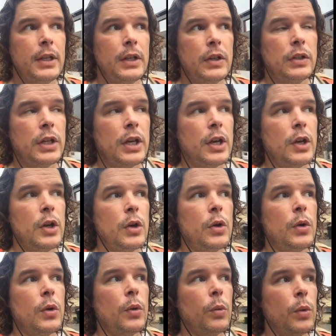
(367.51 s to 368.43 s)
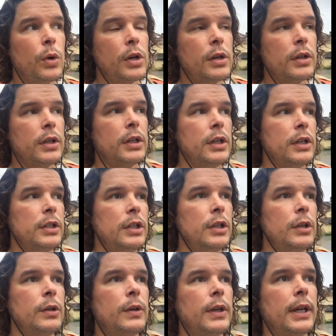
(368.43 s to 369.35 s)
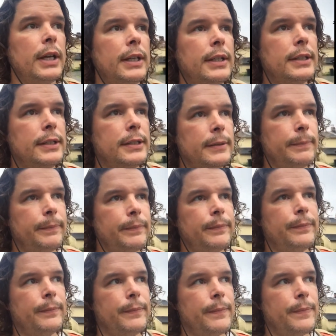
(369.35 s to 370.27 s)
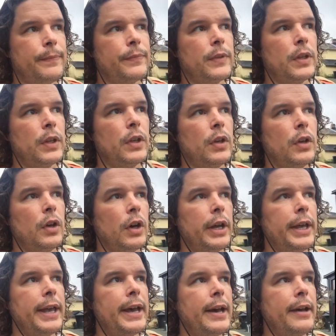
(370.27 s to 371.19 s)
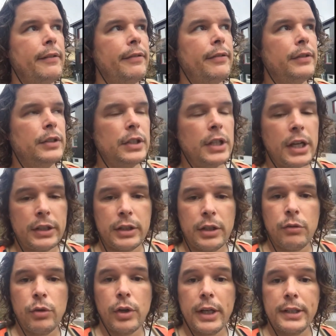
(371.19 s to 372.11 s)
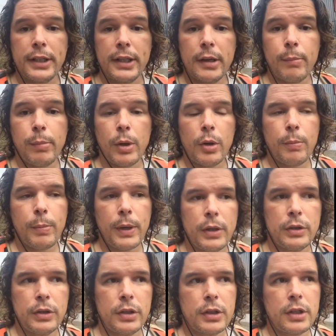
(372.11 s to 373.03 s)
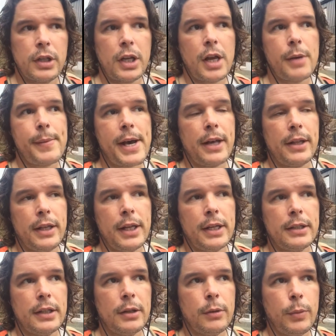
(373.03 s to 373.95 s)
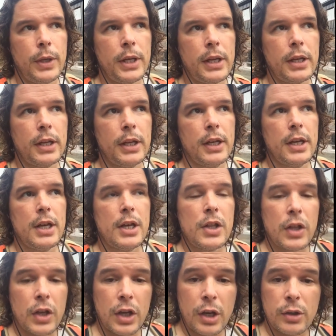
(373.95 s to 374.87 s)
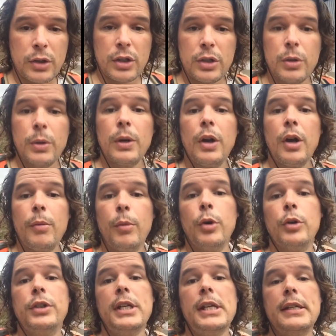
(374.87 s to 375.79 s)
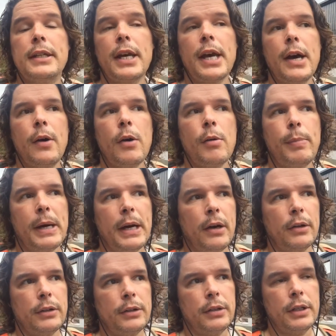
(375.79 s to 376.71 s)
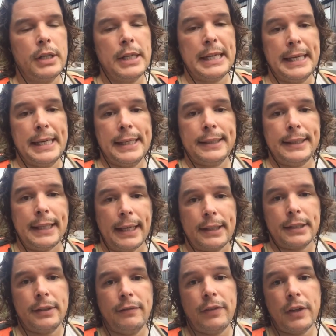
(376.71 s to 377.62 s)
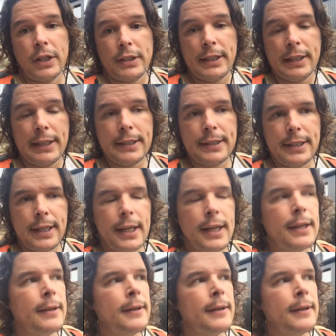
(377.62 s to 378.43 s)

So what I'm going to do is I have started writing a blog post that's going to come out at the end of the week that goes into a lot more detail about sex and fertility